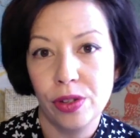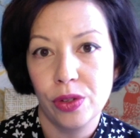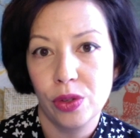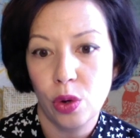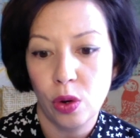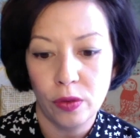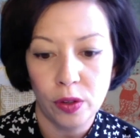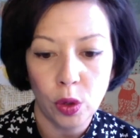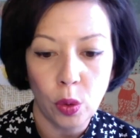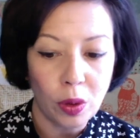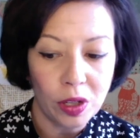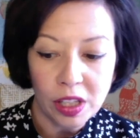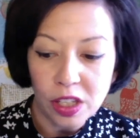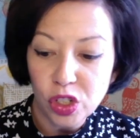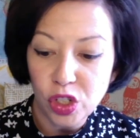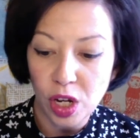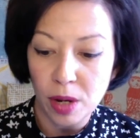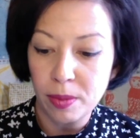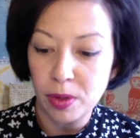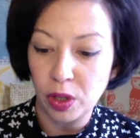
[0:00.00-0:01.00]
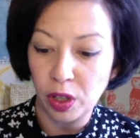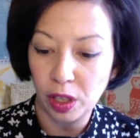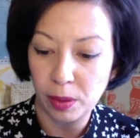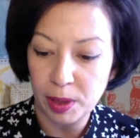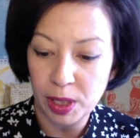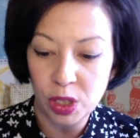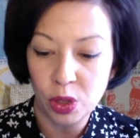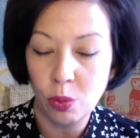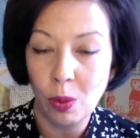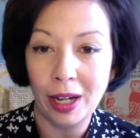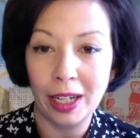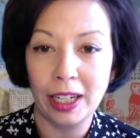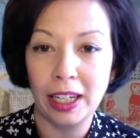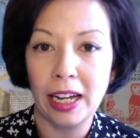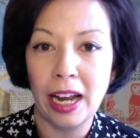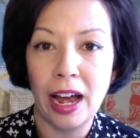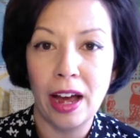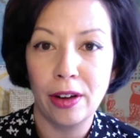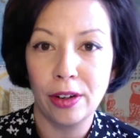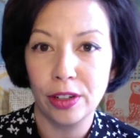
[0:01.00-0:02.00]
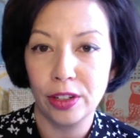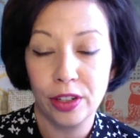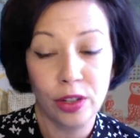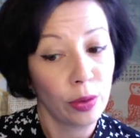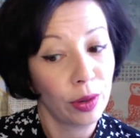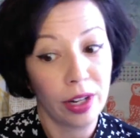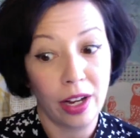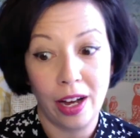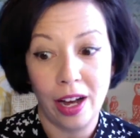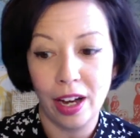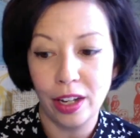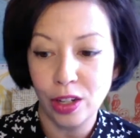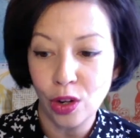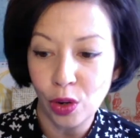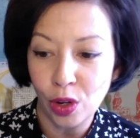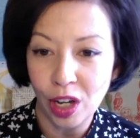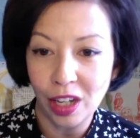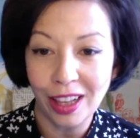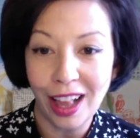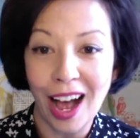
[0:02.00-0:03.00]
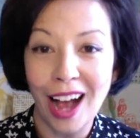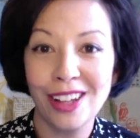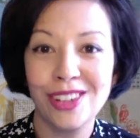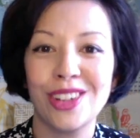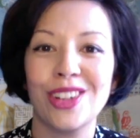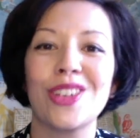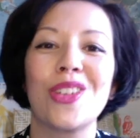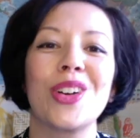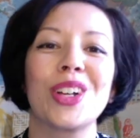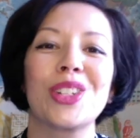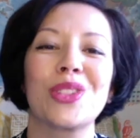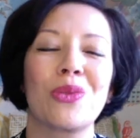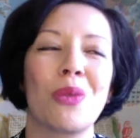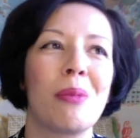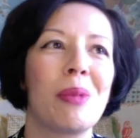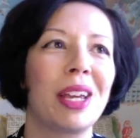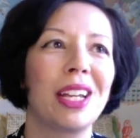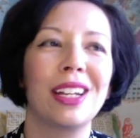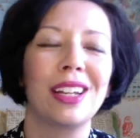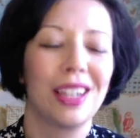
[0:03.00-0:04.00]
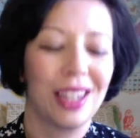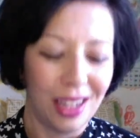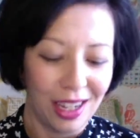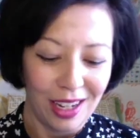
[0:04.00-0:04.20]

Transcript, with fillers: So if you're going to the gym, you're going to be sweating it out, or you're going to a hot yoga class, or you're going swimming,